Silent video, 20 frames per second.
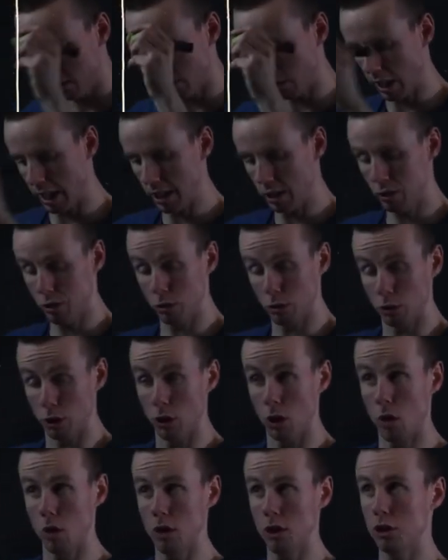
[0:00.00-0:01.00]
okay, so
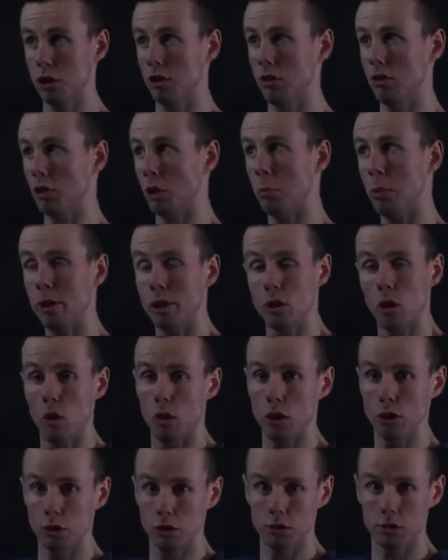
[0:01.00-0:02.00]
your origin, you put your
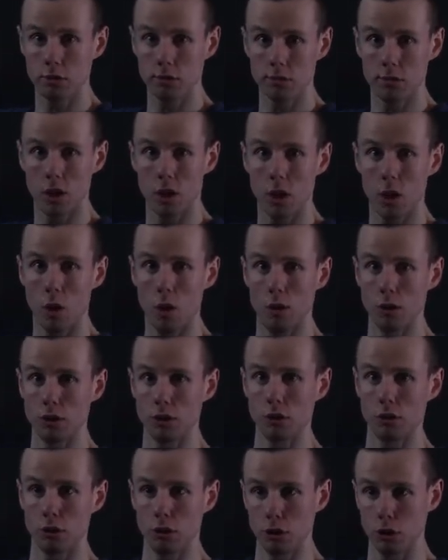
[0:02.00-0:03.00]
origin on
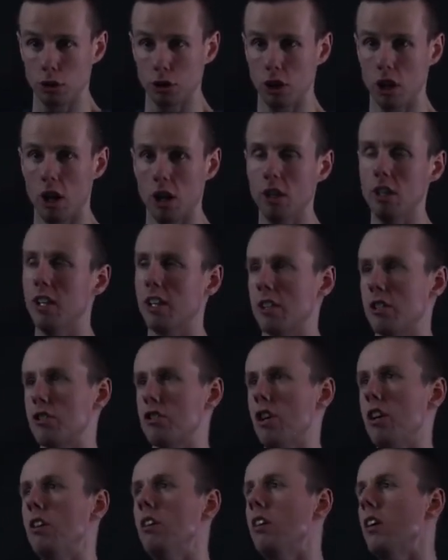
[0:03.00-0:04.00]
your star, like the
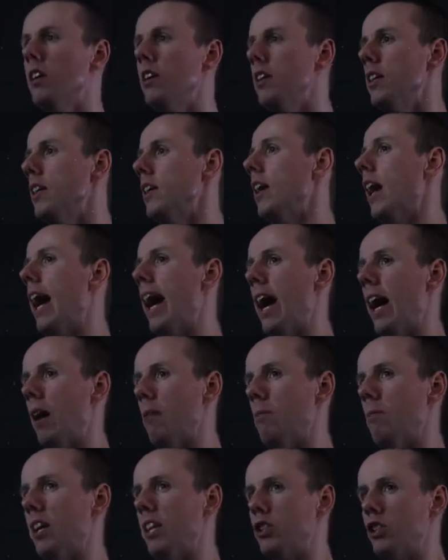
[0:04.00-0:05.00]
sun.
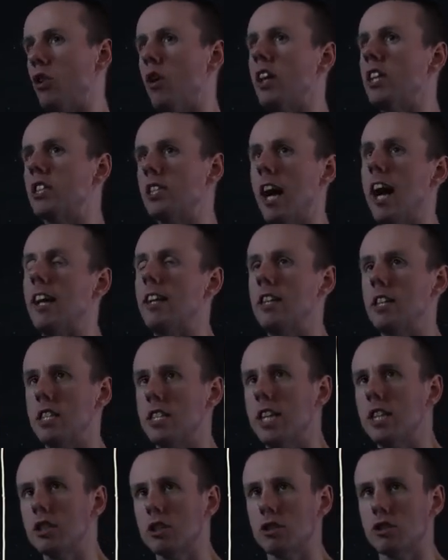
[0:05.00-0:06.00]
It's not exactly the
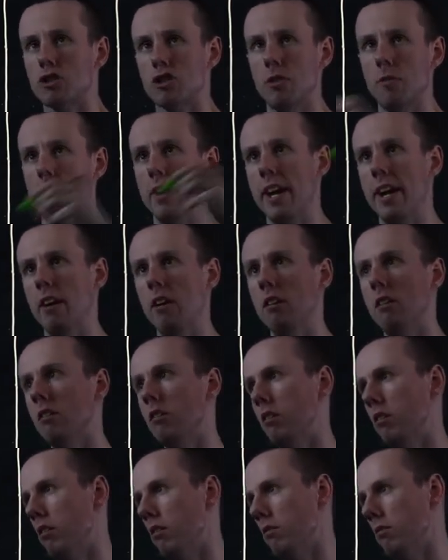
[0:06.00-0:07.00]
distance from there
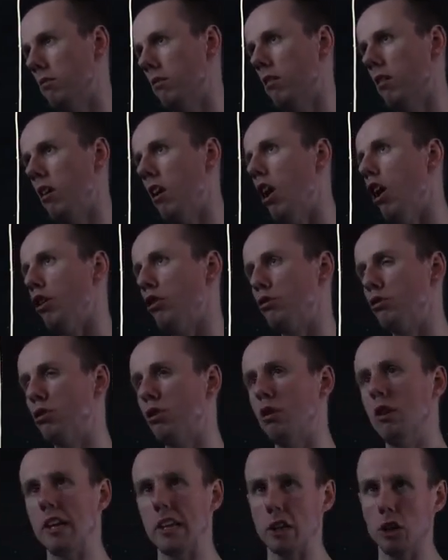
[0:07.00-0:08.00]
out to
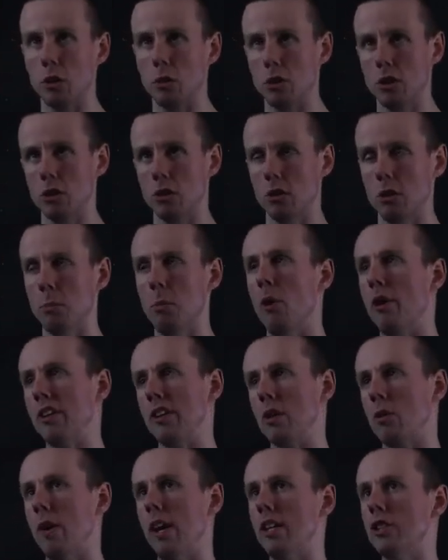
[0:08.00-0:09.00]
like the point in
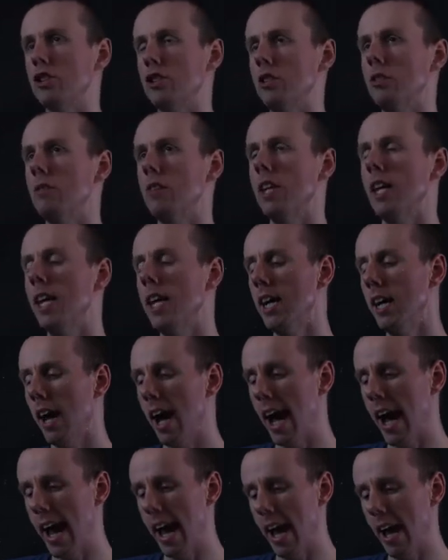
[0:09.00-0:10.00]
question.
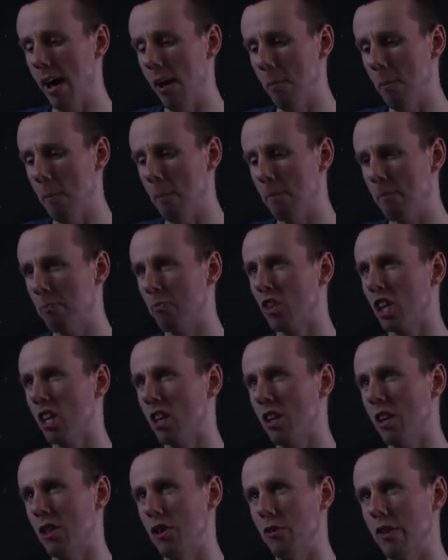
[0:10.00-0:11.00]

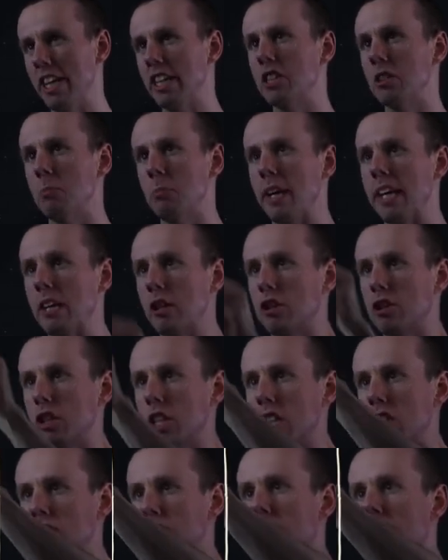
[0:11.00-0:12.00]
The reason being because of
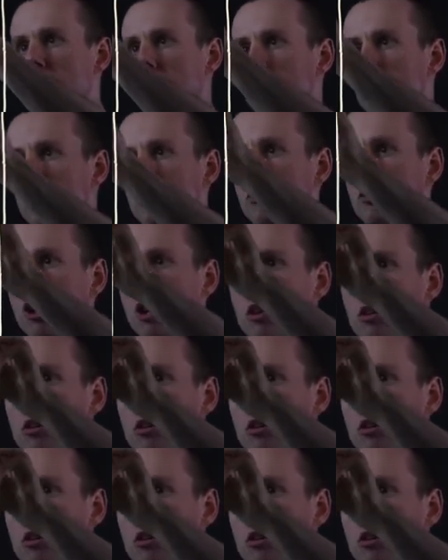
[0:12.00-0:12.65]
this factor in front.